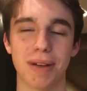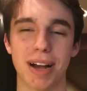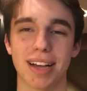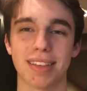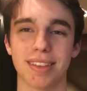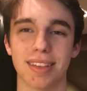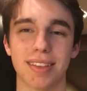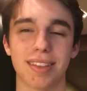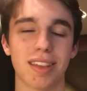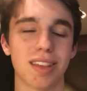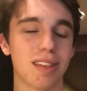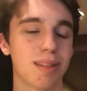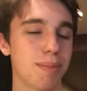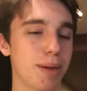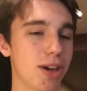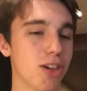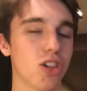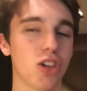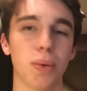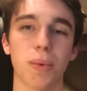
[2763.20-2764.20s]
practice,
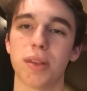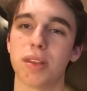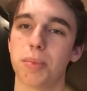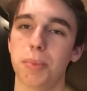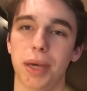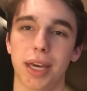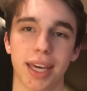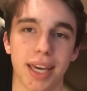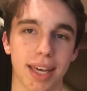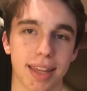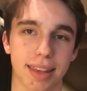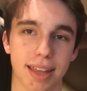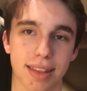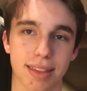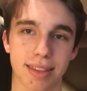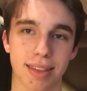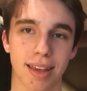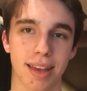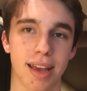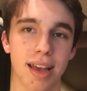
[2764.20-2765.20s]
especially with speaking.
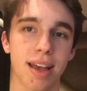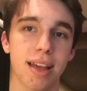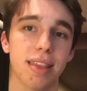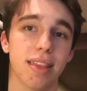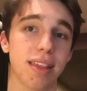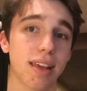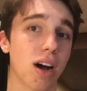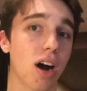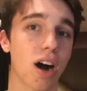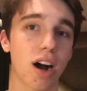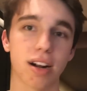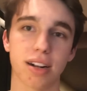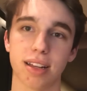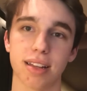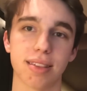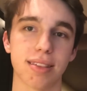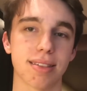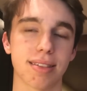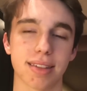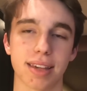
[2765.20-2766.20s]
That's the
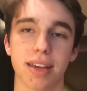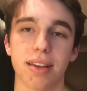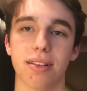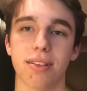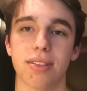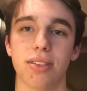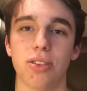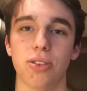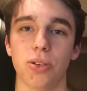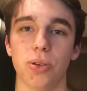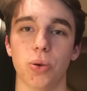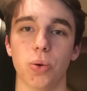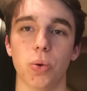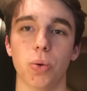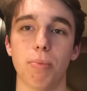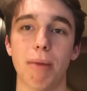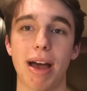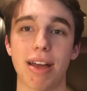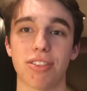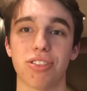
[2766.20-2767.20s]
hardest skill
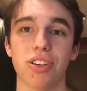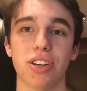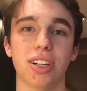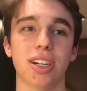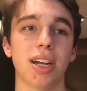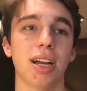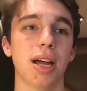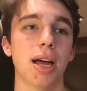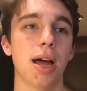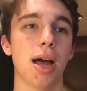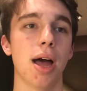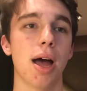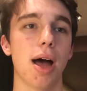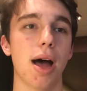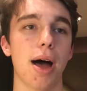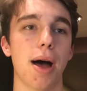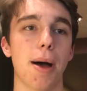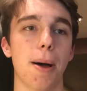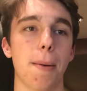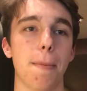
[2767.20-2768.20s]
to master.
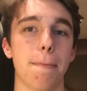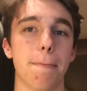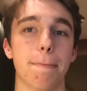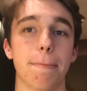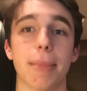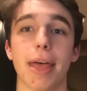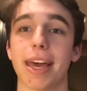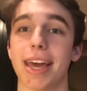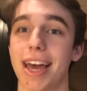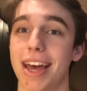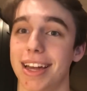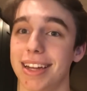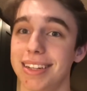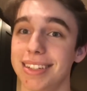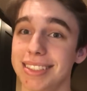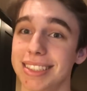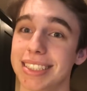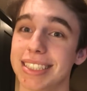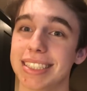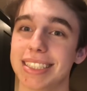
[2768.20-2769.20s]
Um,
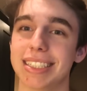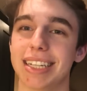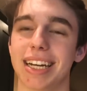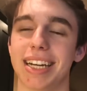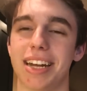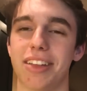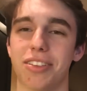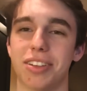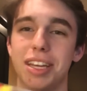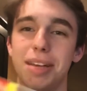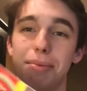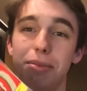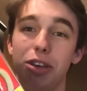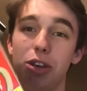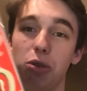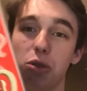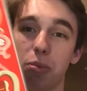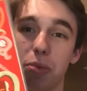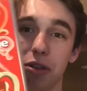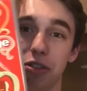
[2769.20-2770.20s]
again, another
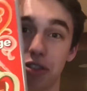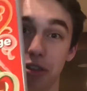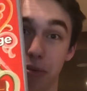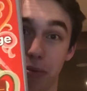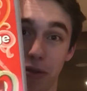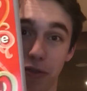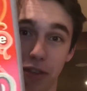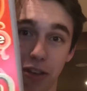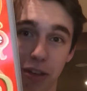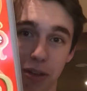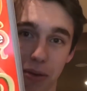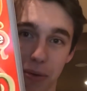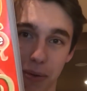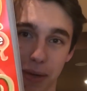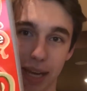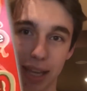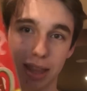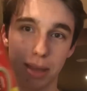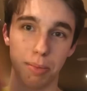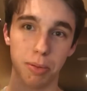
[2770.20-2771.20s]
tip, use Princeton
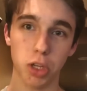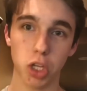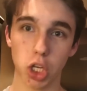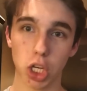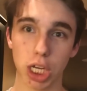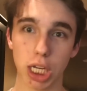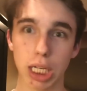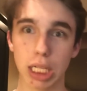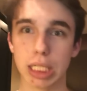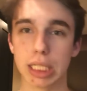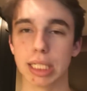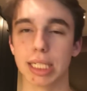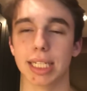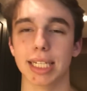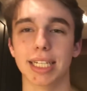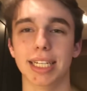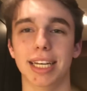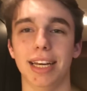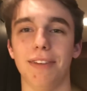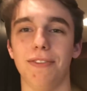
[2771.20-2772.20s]
Review, get the book
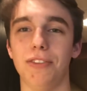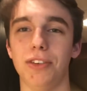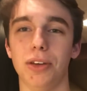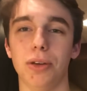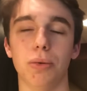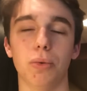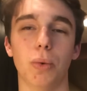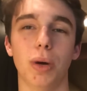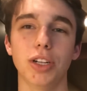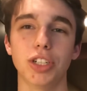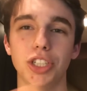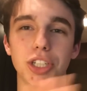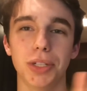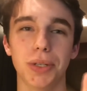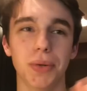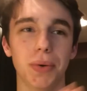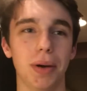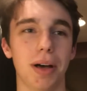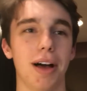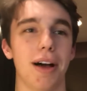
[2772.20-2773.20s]
if you want
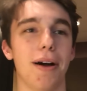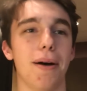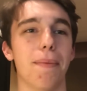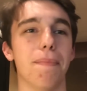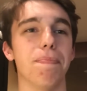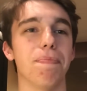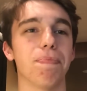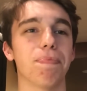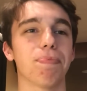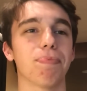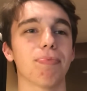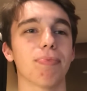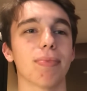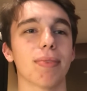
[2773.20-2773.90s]
to. Um,